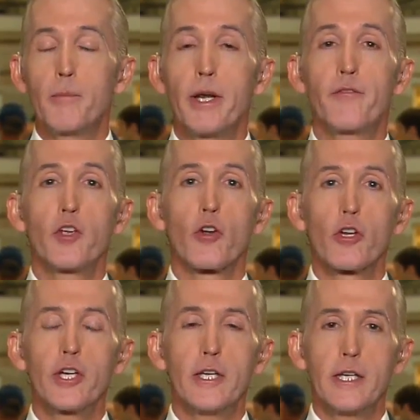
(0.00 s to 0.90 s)
But if you
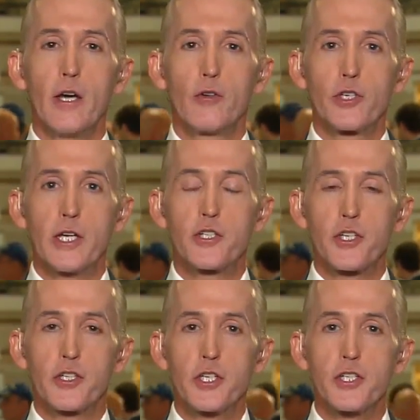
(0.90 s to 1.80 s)
look at DOJ
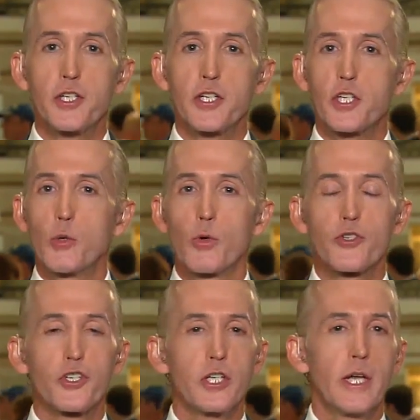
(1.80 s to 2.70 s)
statistics, you will
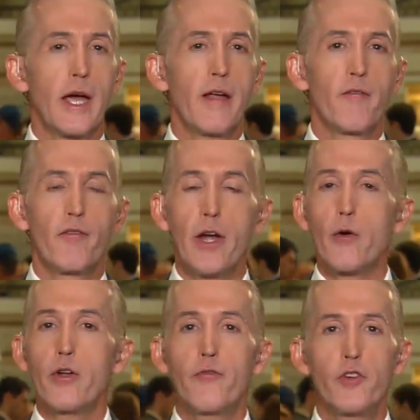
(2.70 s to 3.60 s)
see a
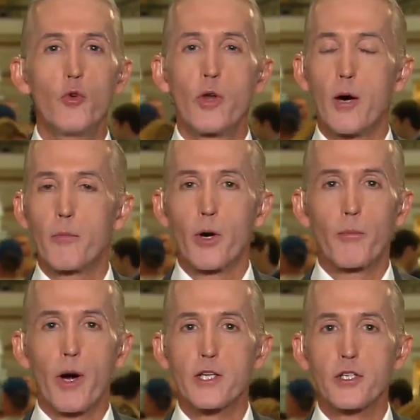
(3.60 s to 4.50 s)
very few number
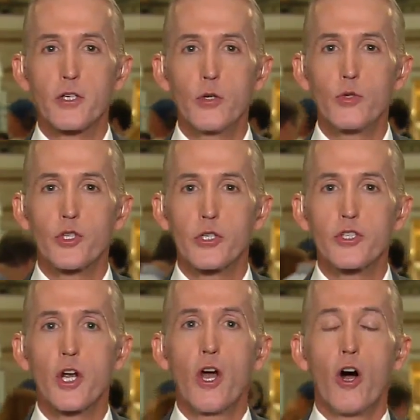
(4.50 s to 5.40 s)
of
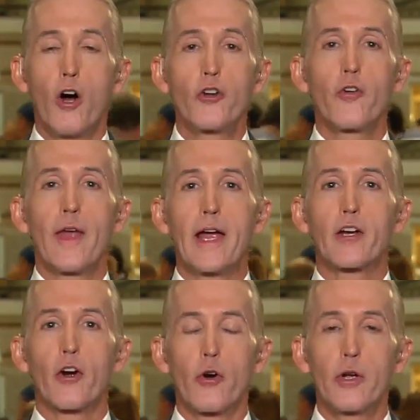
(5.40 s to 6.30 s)
prosecutions under
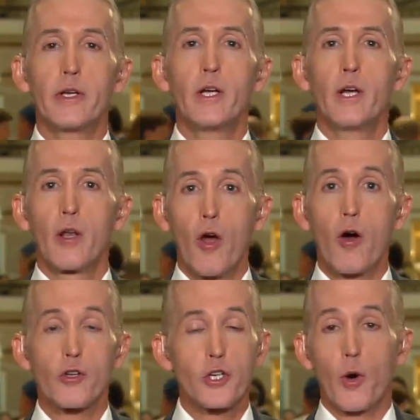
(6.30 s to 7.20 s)
that current
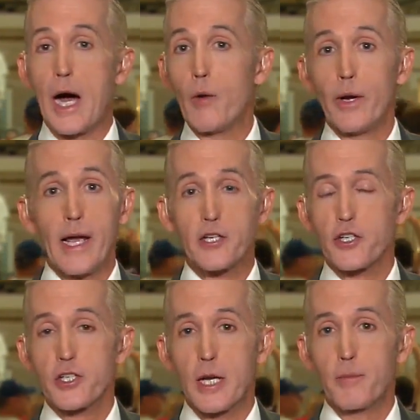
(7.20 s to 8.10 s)
law. So I would ask
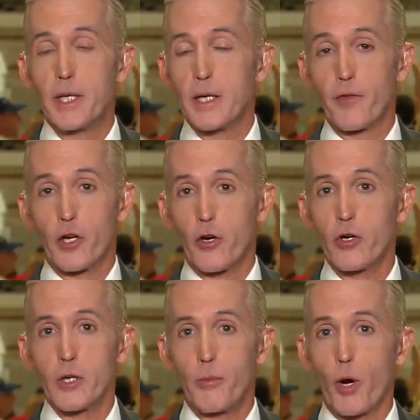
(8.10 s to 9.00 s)
the same thing of the
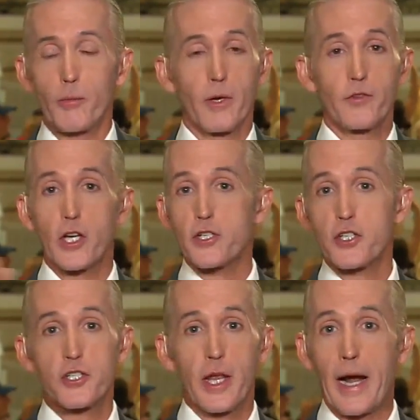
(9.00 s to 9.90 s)
current Department of
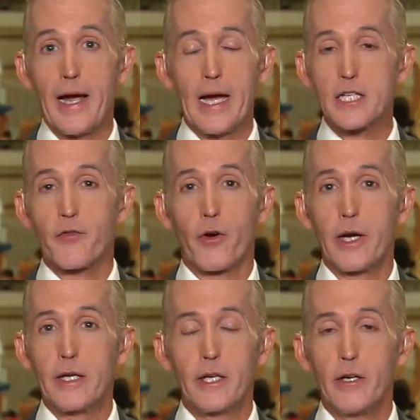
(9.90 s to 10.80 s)
Justice that I asked for
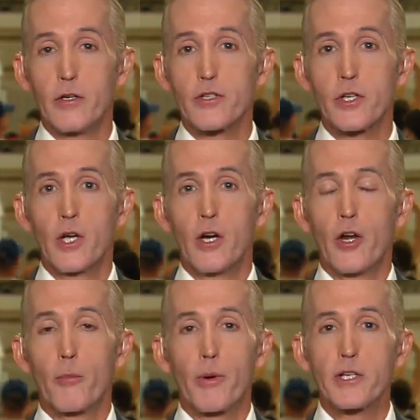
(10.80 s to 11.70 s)
eight years
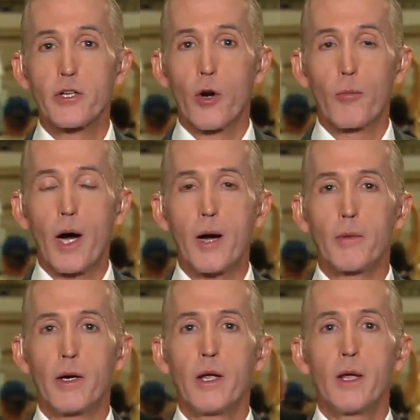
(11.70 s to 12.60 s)
under President Obama.